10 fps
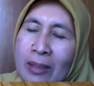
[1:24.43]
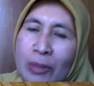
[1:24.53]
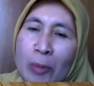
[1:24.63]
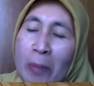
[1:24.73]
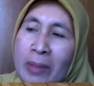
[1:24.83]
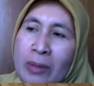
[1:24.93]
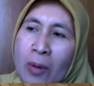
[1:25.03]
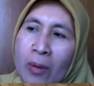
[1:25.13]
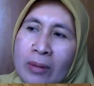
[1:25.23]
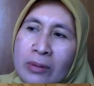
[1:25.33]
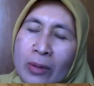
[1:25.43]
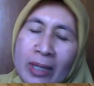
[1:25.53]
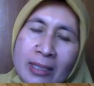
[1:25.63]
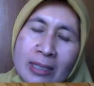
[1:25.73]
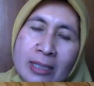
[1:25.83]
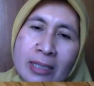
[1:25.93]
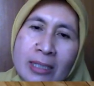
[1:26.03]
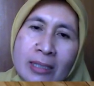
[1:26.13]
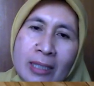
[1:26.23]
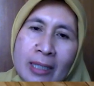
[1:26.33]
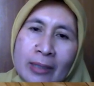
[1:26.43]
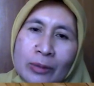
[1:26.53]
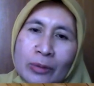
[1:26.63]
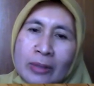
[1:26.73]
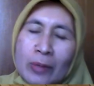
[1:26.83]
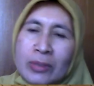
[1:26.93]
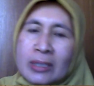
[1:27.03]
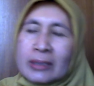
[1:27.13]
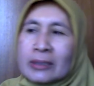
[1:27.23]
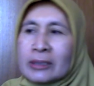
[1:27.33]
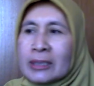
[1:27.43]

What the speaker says: Development Goals or SDGs 2030,